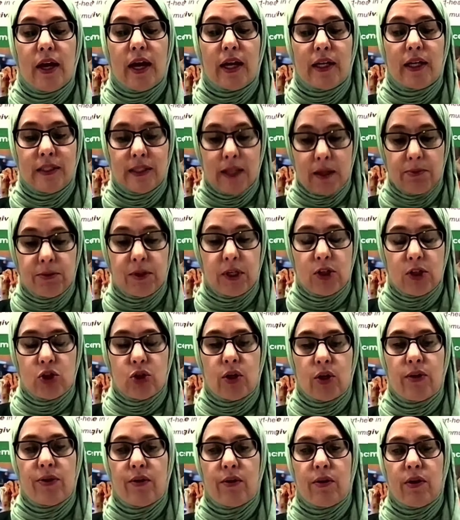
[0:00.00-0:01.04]
accept
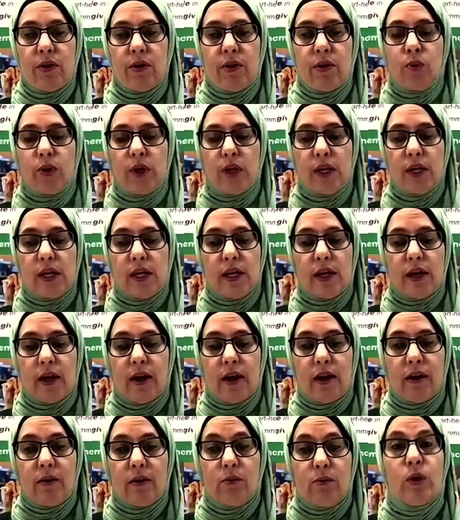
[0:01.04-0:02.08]
each other. We
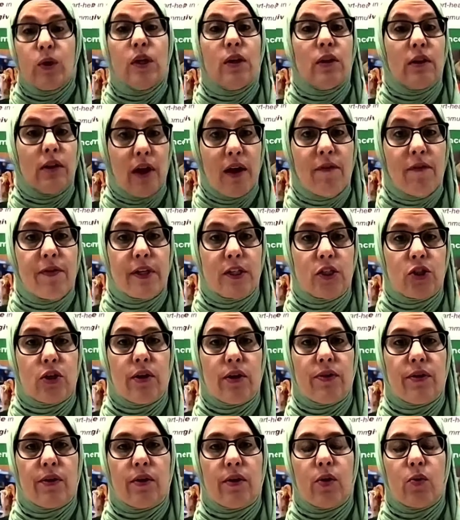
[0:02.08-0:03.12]
love each
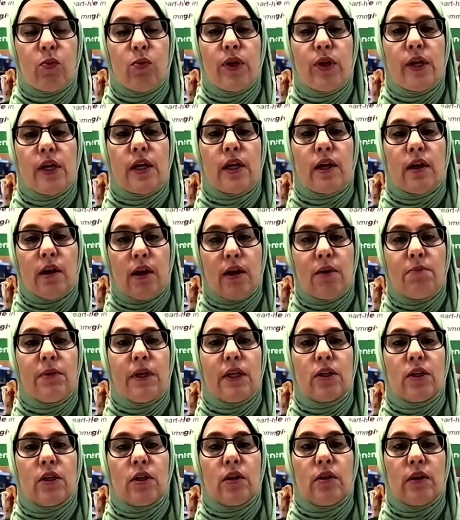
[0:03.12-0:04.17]
other. We come
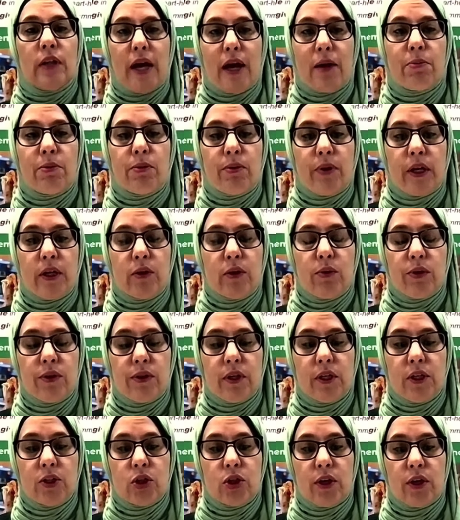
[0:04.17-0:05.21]
and collaborate
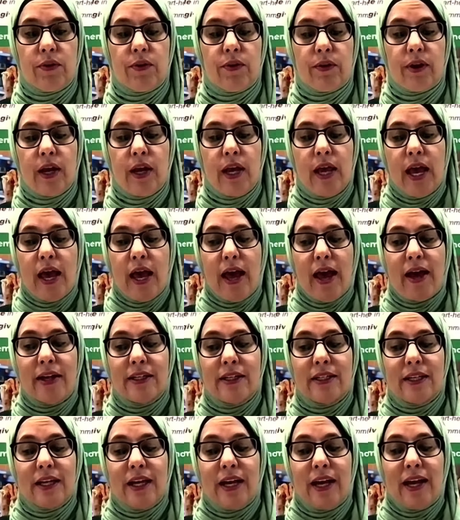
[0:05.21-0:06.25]
with each other.
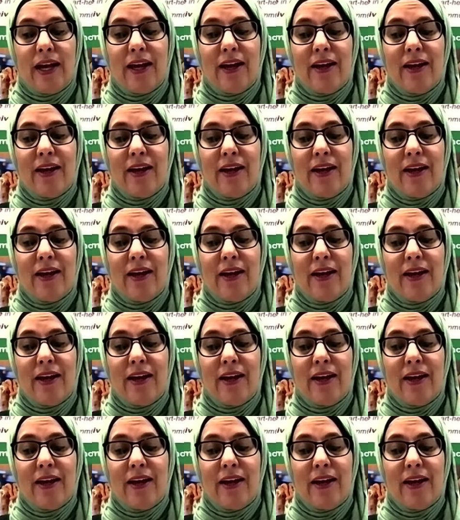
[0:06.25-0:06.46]
And